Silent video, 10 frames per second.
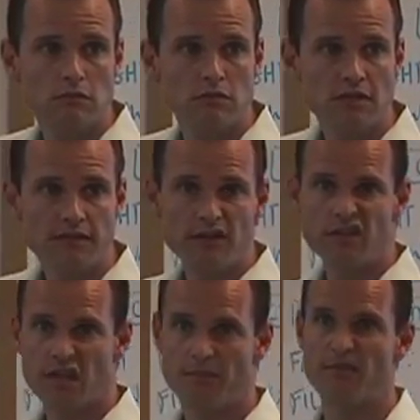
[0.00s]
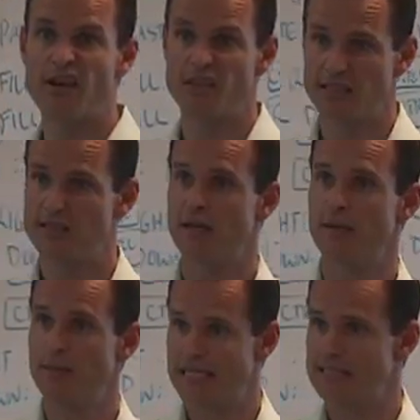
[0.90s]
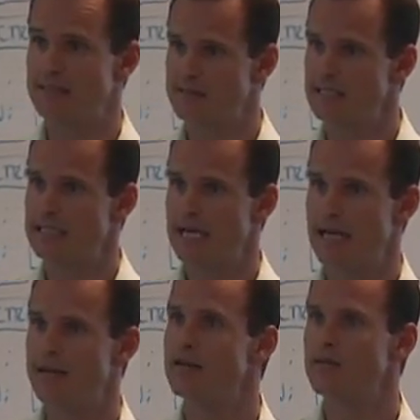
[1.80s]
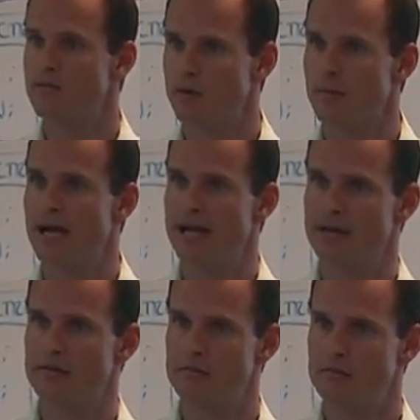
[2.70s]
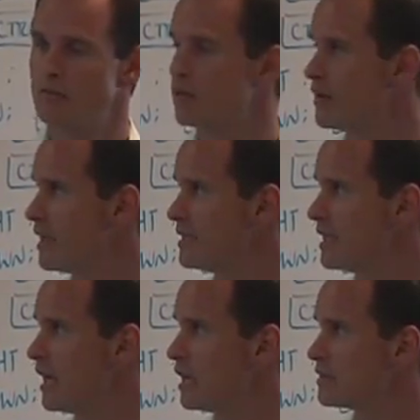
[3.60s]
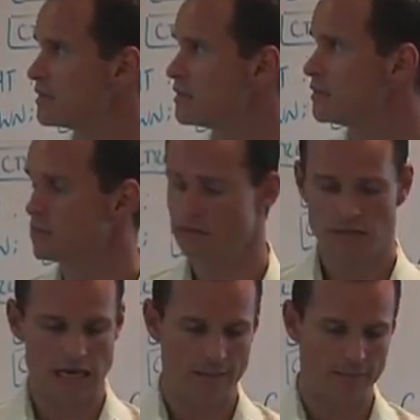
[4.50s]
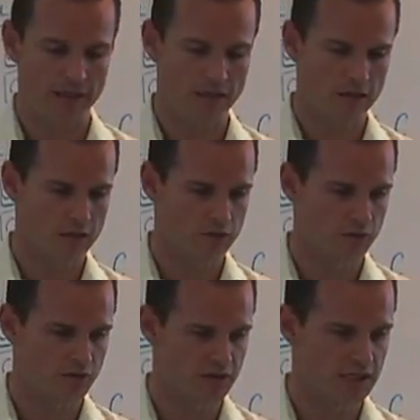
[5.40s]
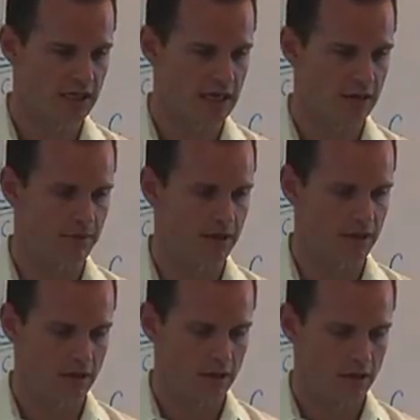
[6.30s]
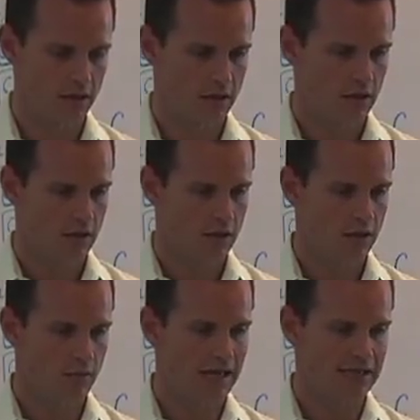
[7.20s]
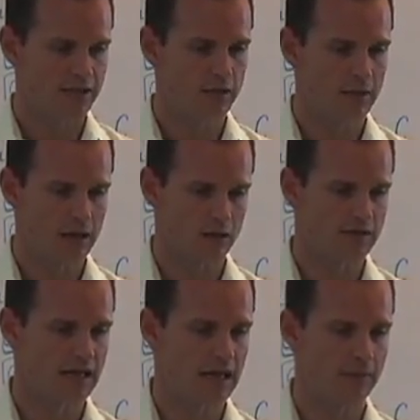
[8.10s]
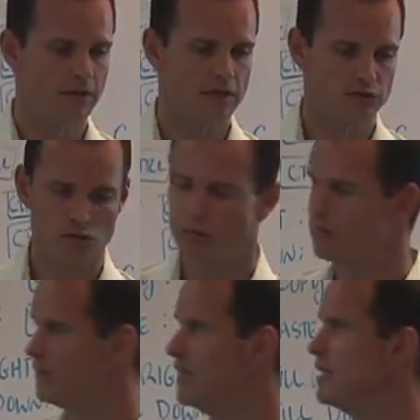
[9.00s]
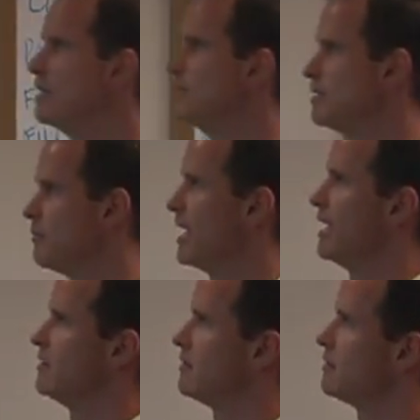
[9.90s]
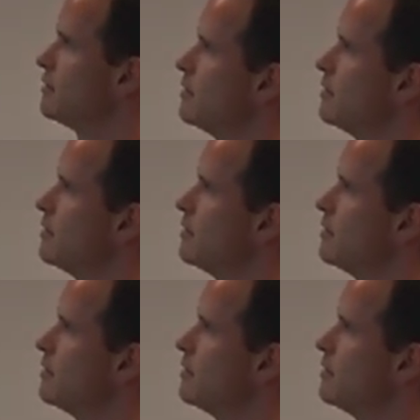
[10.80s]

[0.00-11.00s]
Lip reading: Save you the time of having to type existing debt and then format it within italics. Copy, Control-C to copy. Go back to your model tab, Control-V to paste.